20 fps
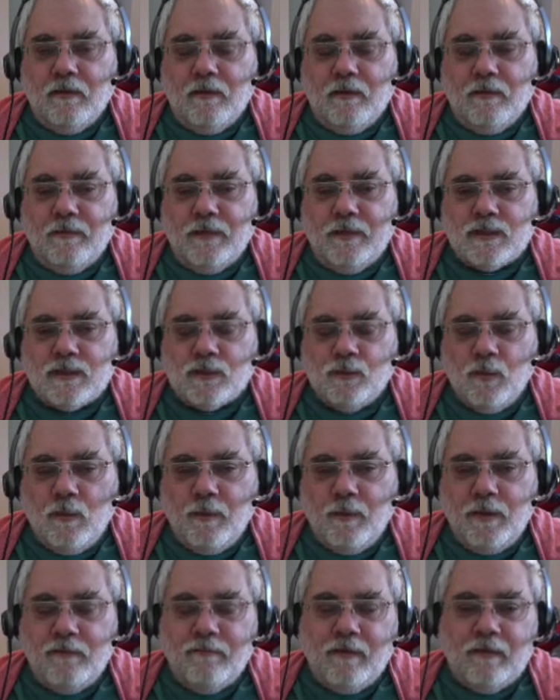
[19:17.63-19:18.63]
This will
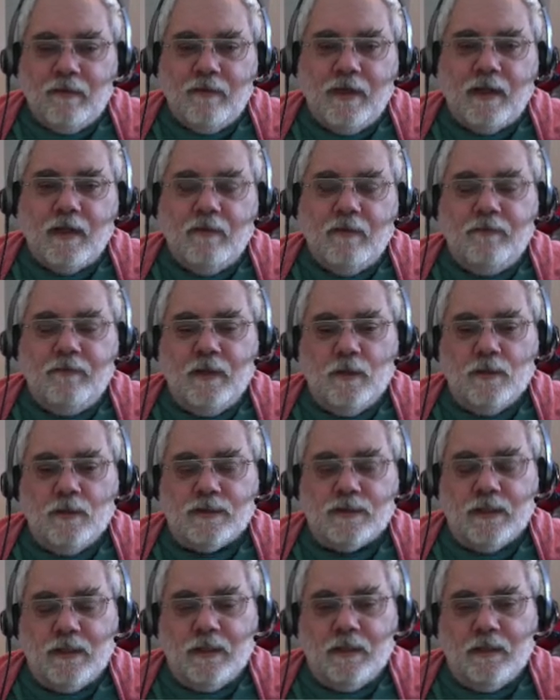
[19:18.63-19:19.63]
be very
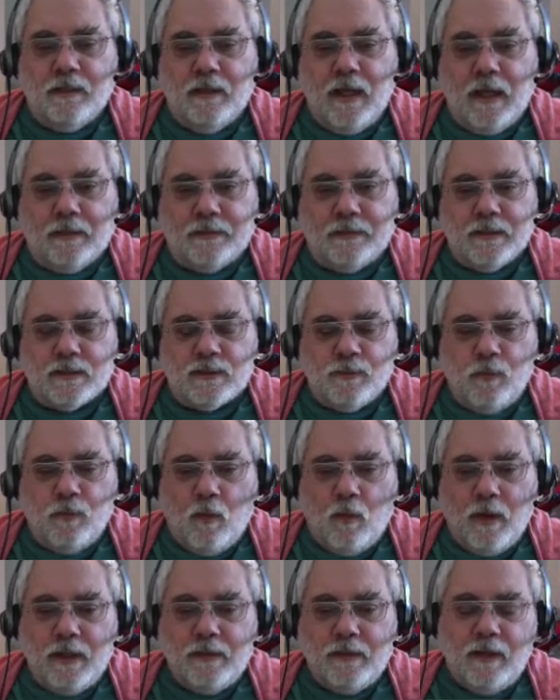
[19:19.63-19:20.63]
confusing at this
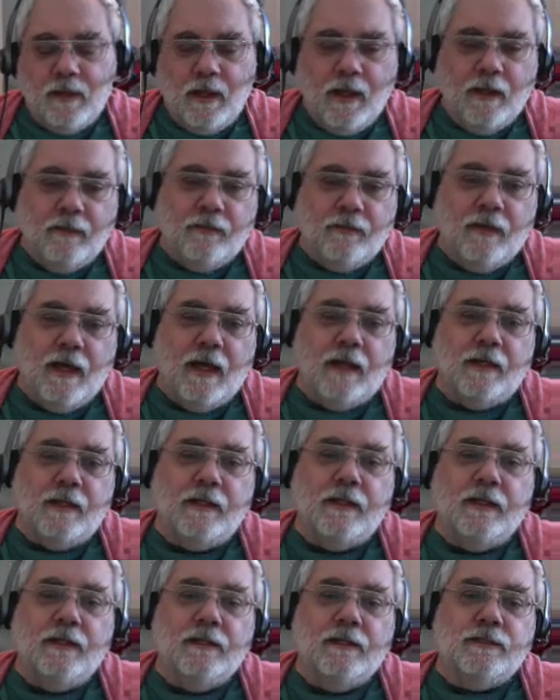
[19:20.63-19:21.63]
point, and that
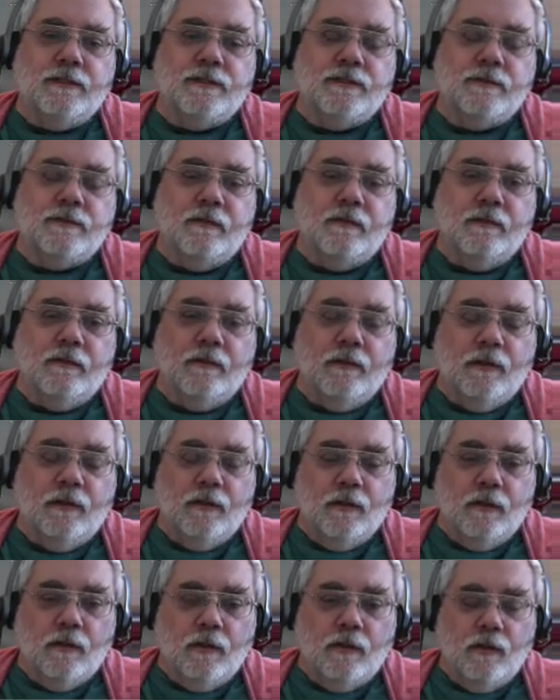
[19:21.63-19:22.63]
is
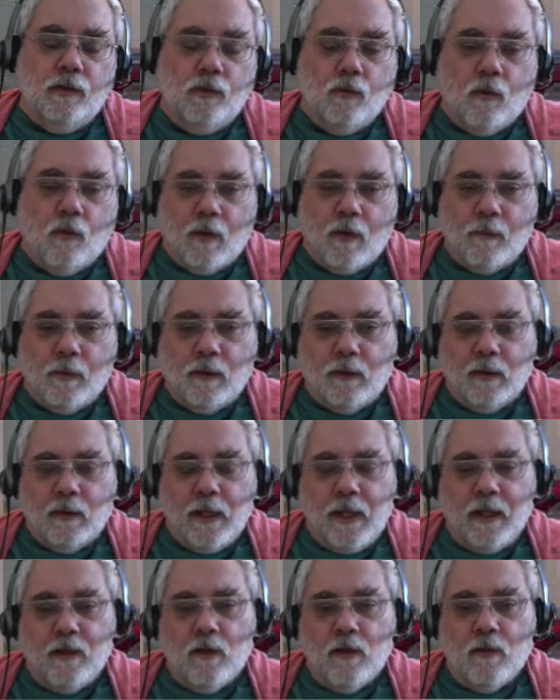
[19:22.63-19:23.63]
normal
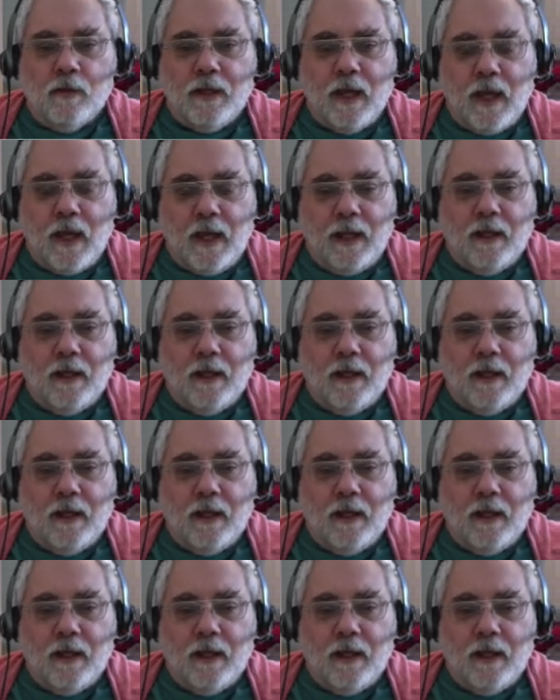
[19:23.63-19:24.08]
and okay.